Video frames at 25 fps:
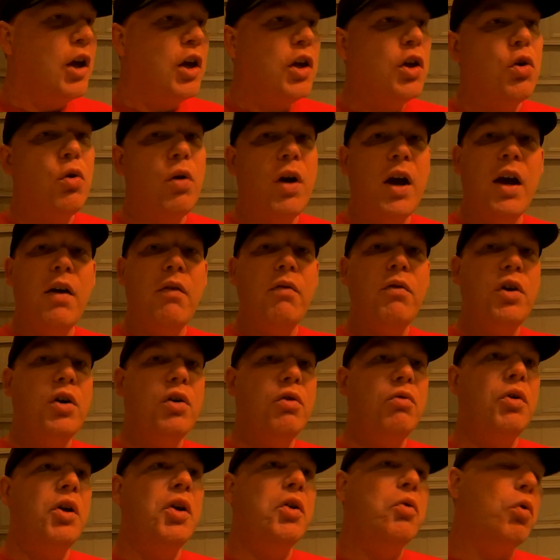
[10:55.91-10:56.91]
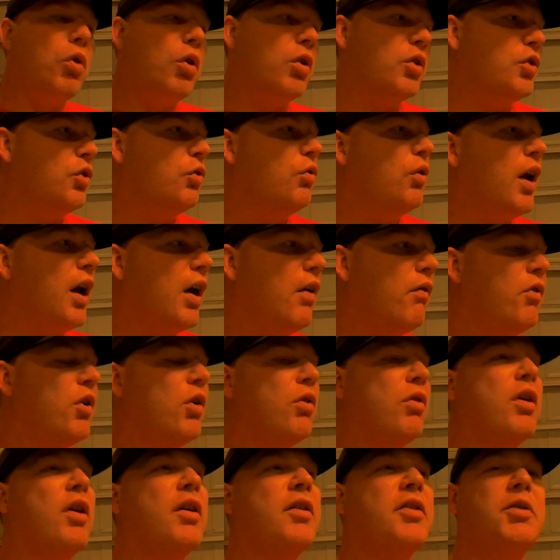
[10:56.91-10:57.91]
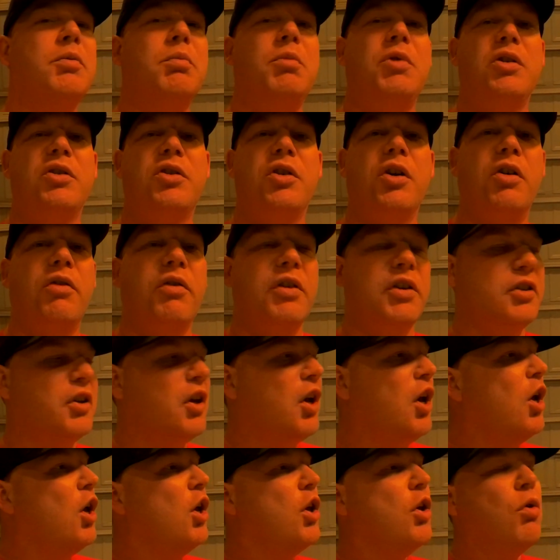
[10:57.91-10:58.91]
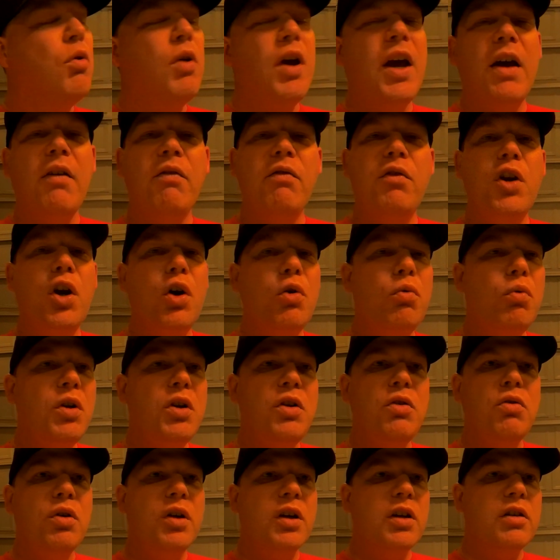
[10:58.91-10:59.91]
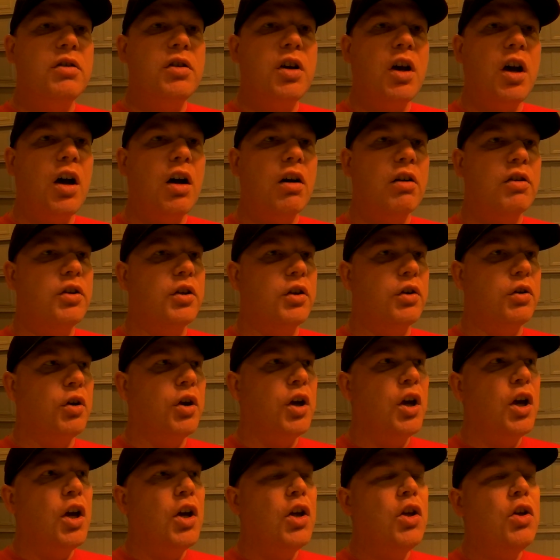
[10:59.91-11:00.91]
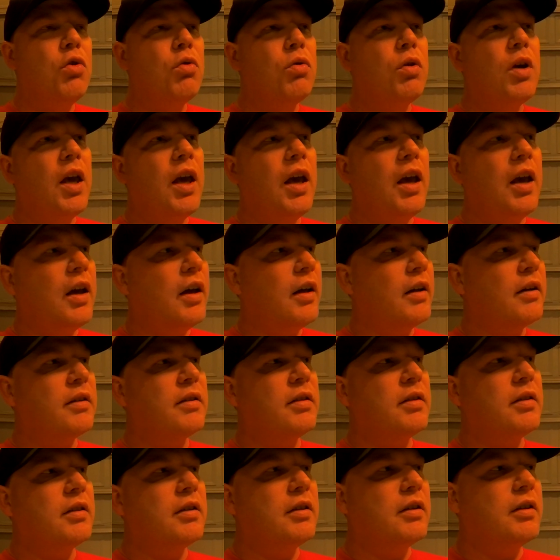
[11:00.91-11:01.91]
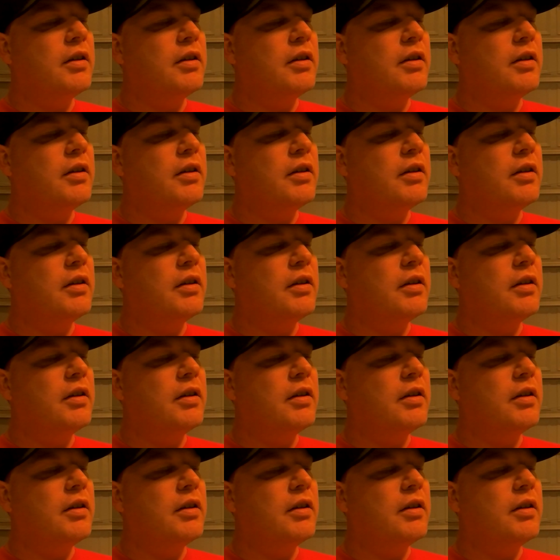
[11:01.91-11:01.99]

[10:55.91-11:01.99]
You have no recourse. You have no customer service. You have no one you can talk to. You can't